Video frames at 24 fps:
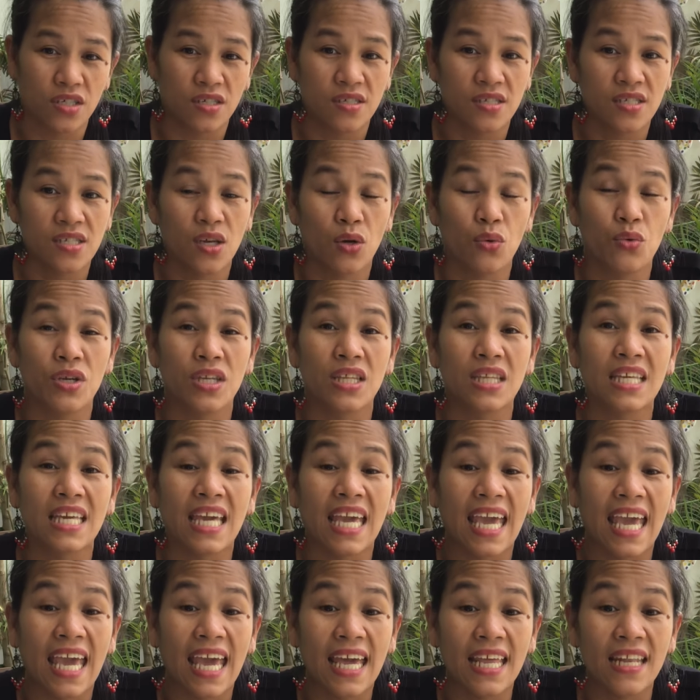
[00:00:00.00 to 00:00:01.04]
so it
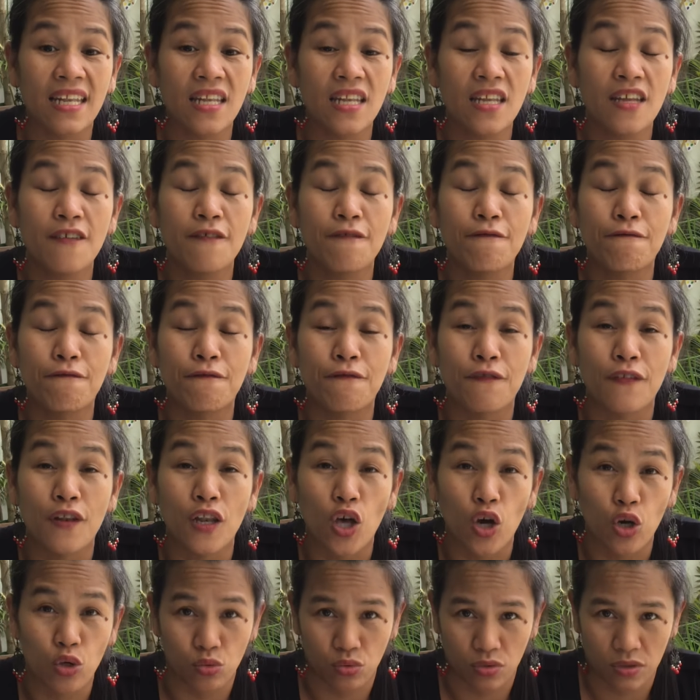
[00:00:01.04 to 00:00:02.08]
can
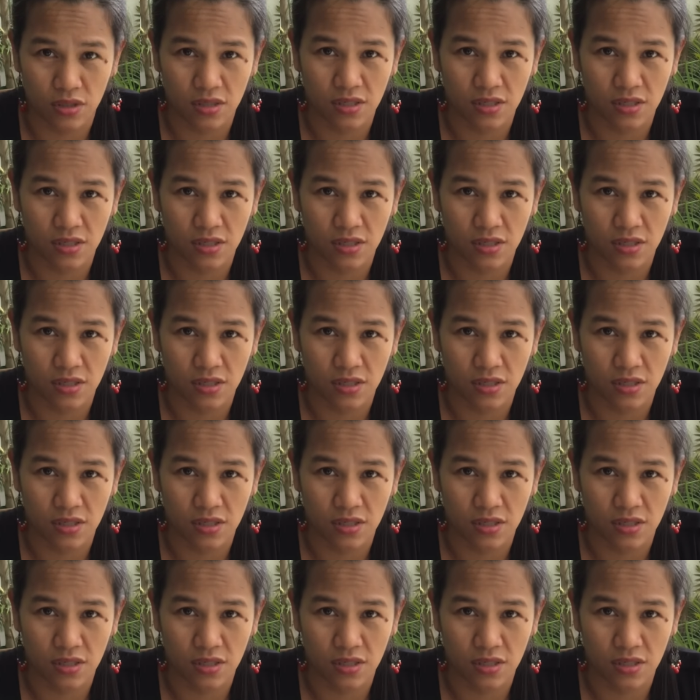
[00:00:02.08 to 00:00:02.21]
float.